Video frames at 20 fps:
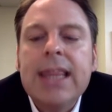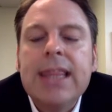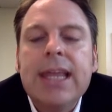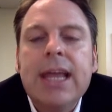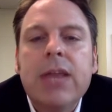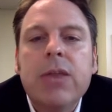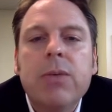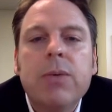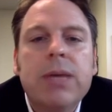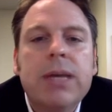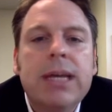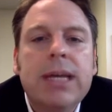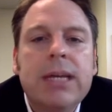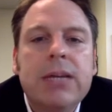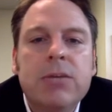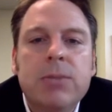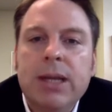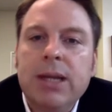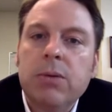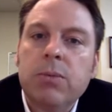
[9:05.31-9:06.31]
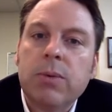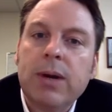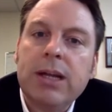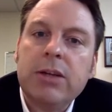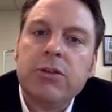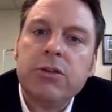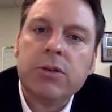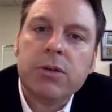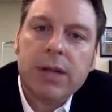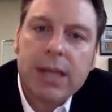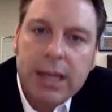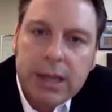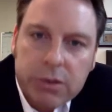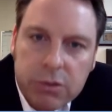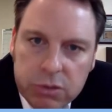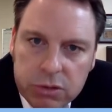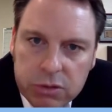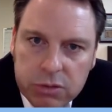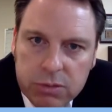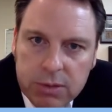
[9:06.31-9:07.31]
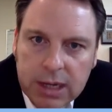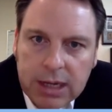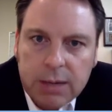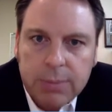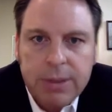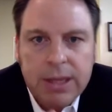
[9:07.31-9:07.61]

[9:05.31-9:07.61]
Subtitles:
The other one is we can raise your interest rate.